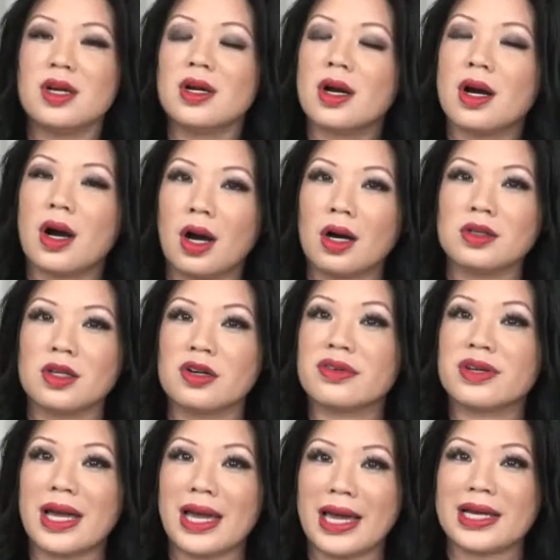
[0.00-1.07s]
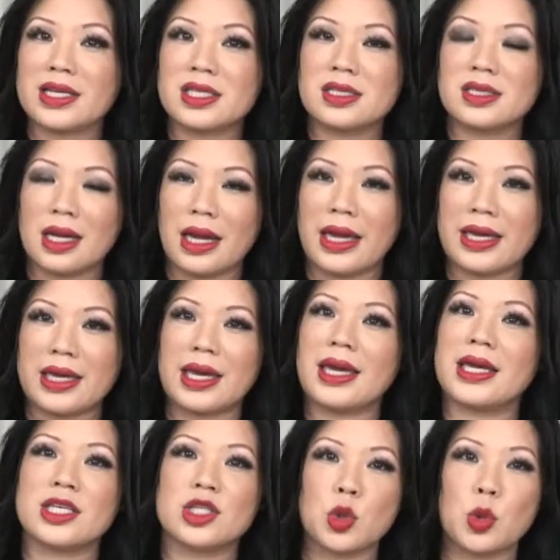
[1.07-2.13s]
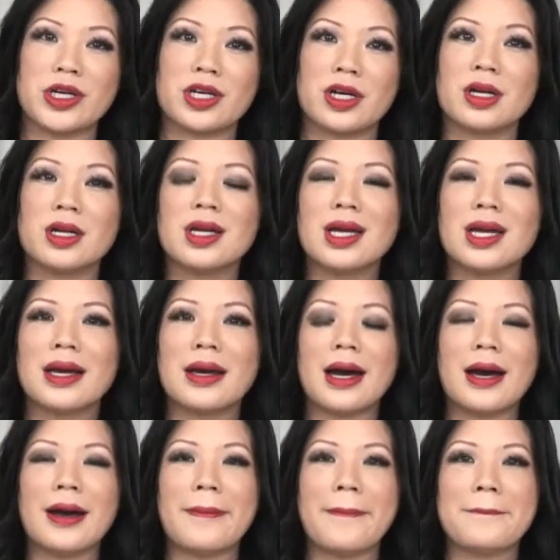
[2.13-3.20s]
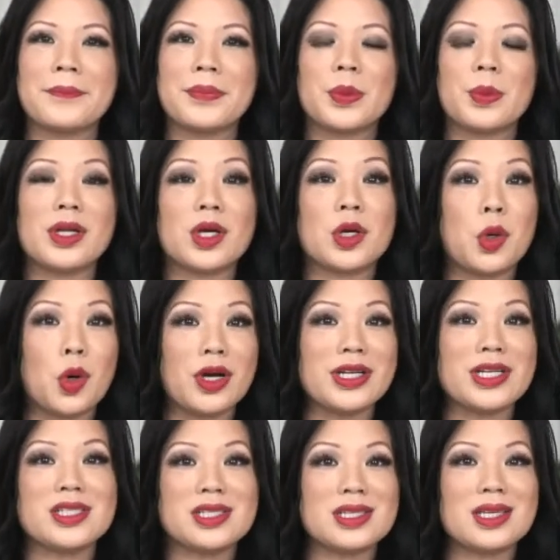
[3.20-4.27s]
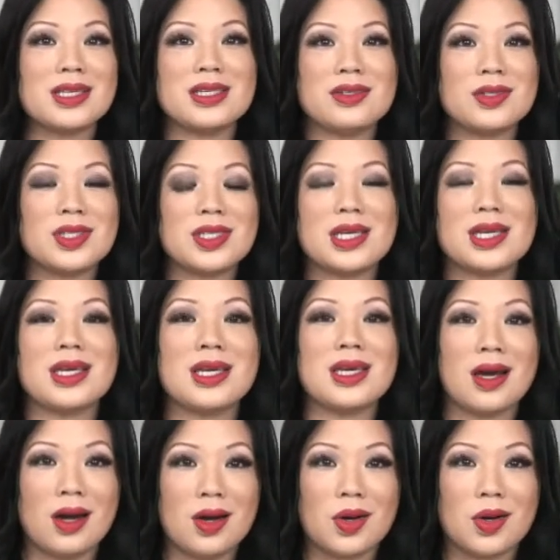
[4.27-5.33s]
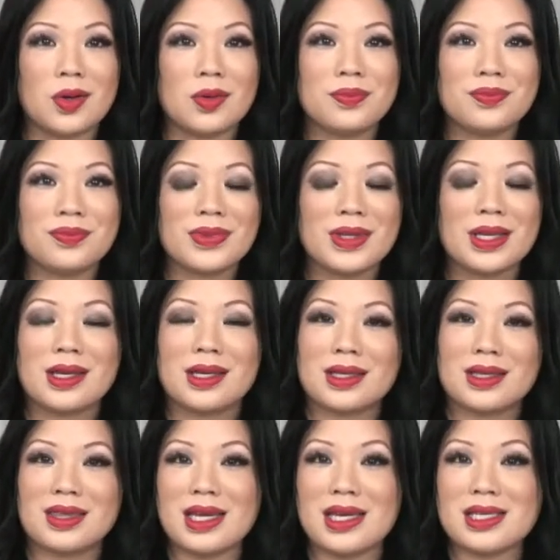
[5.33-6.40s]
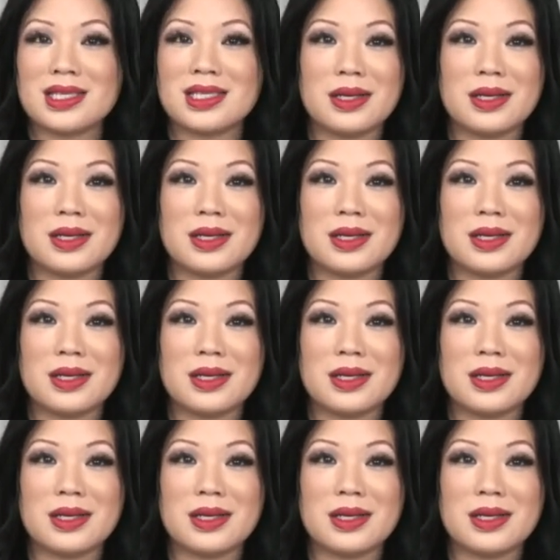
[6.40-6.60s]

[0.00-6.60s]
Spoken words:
all over X, aka Twitter. But according to the new CEO, things seem